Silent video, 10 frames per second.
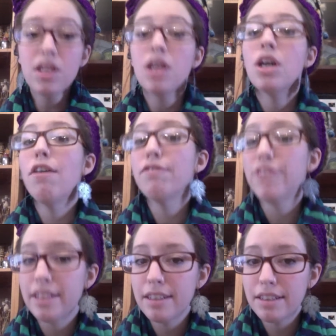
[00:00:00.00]

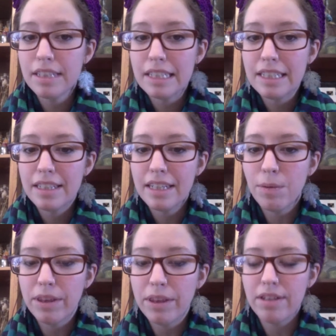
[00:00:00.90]
confident in
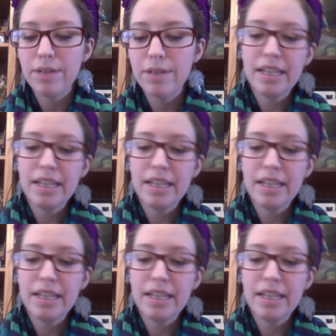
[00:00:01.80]
what they're doing.